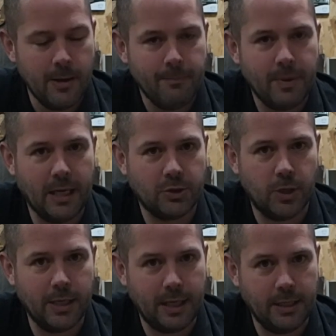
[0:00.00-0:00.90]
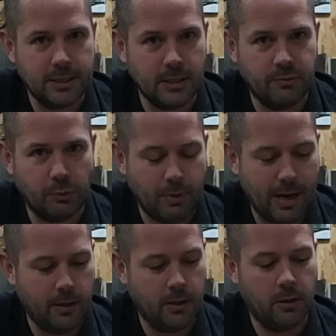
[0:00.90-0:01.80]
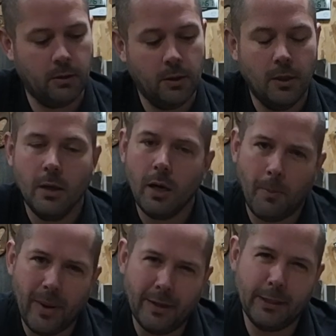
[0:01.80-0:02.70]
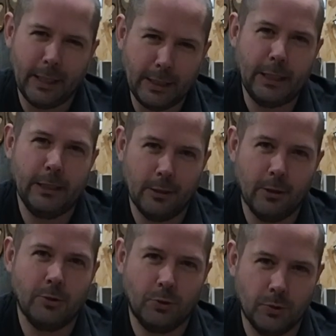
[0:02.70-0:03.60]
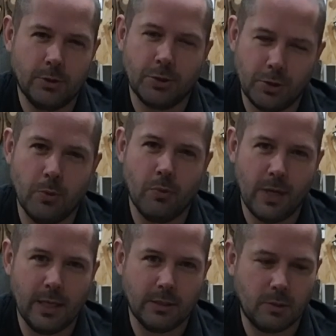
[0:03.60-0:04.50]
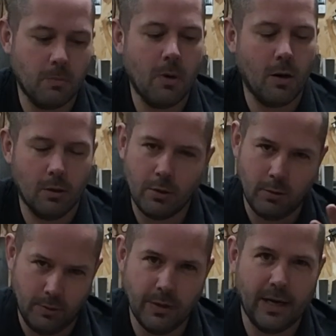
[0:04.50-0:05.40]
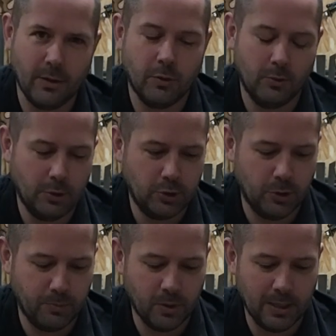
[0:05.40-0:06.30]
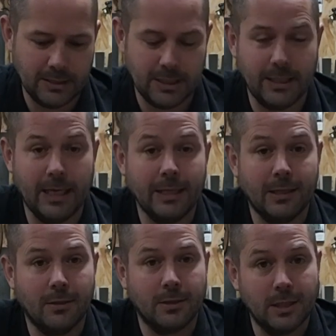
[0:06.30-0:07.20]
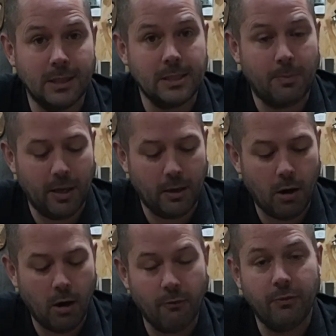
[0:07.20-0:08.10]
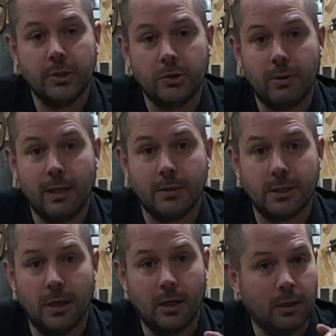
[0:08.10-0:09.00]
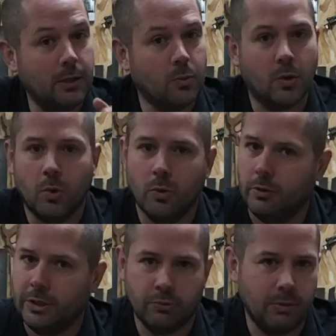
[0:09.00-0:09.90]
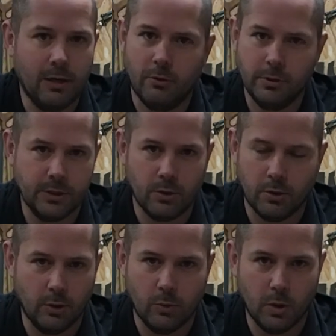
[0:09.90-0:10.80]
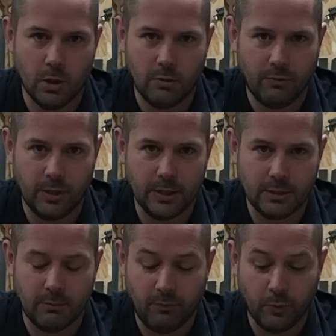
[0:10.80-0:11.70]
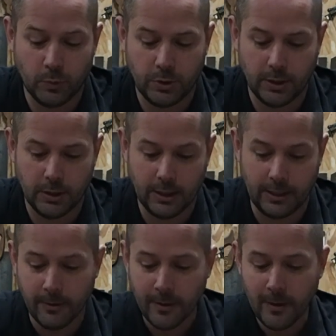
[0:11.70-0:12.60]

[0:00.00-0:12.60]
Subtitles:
yeah, try and get yourself a router about the 1,800 to 2,000 mark. That'll do the job nicely. It does need to be a 1/2 inch router. A little 1/4 inch router is not going to work for this, unfortunately.